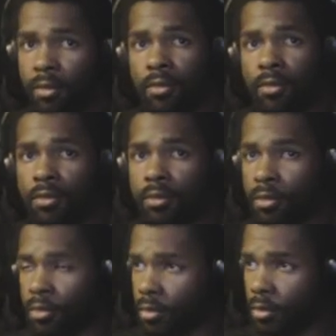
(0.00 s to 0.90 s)

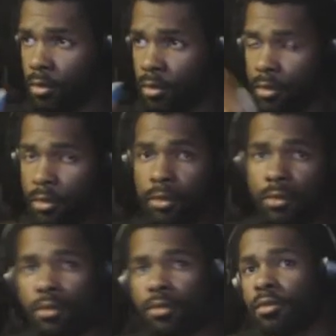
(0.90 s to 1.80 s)

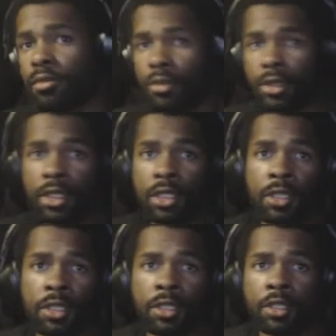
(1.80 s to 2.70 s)

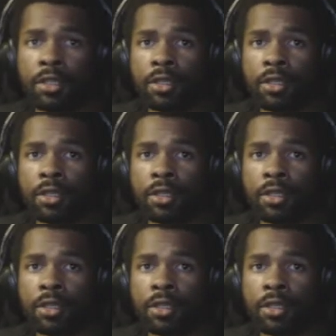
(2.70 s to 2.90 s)
(no one is talking)